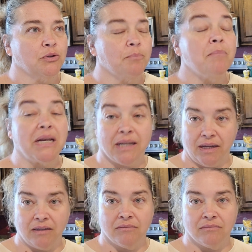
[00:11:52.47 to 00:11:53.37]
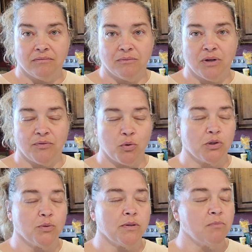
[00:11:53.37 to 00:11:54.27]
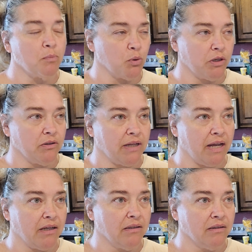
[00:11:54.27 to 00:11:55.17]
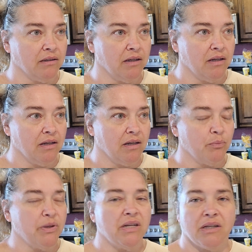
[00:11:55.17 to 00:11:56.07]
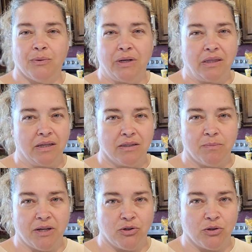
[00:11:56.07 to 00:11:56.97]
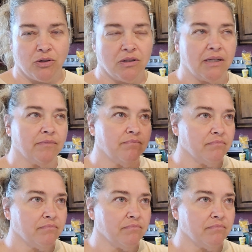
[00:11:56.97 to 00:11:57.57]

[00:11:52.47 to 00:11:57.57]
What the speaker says: Monday, of course, was Memorial Day. We didn't do anything special. I